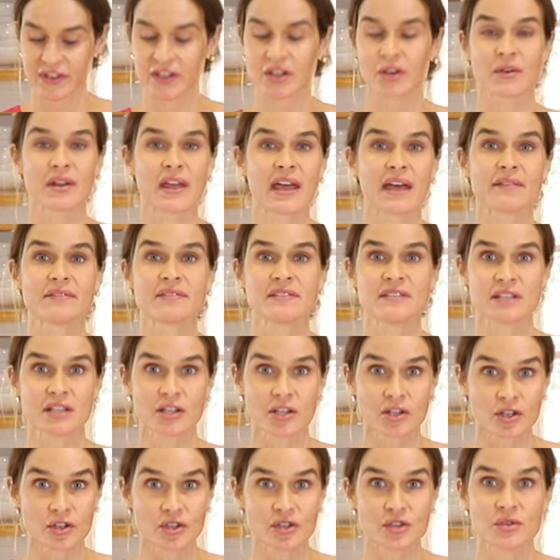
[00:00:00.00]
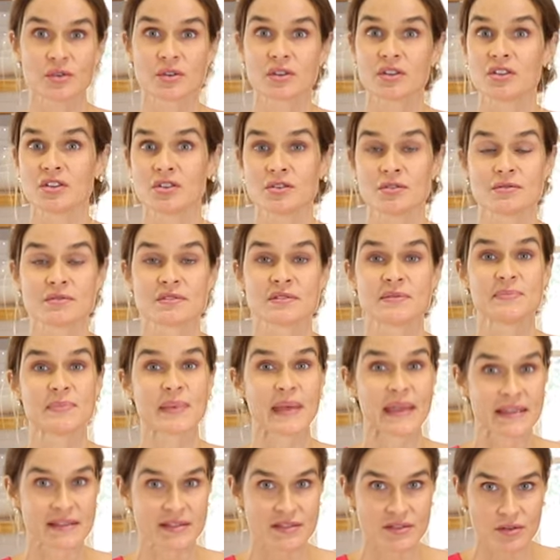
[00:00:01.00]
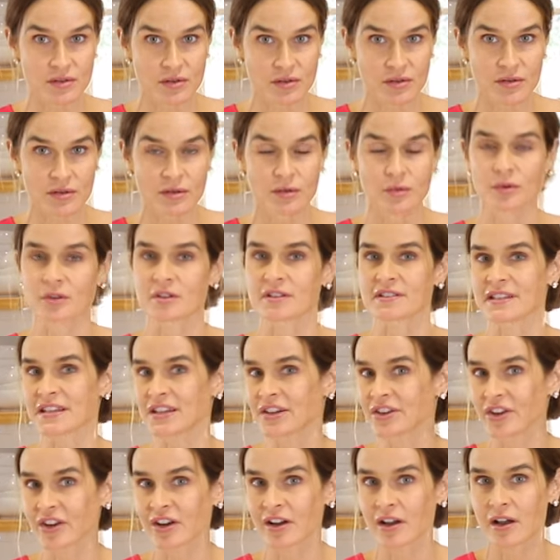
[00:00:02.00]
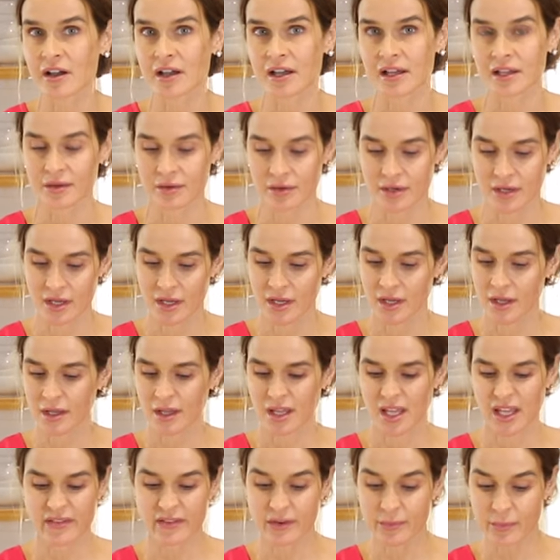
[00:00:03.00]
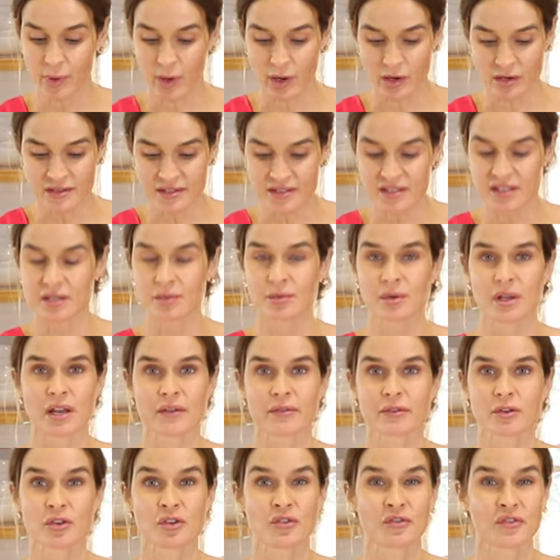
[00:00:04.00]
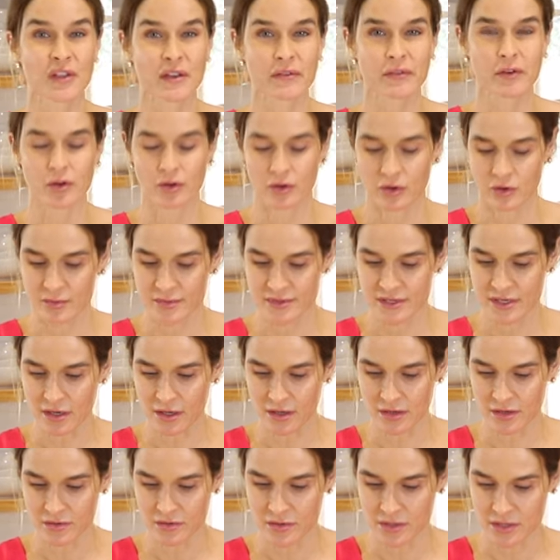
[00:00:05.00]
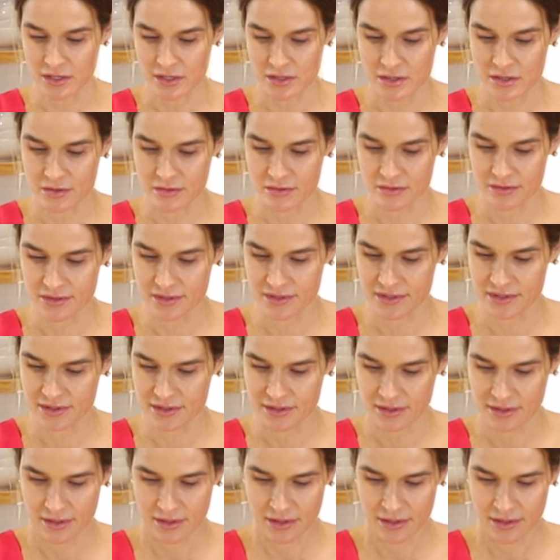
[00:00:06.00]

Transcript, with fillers: you don't have dill, you could use basil or tarragon, even parsley, whatever your favorite herbs are you can use.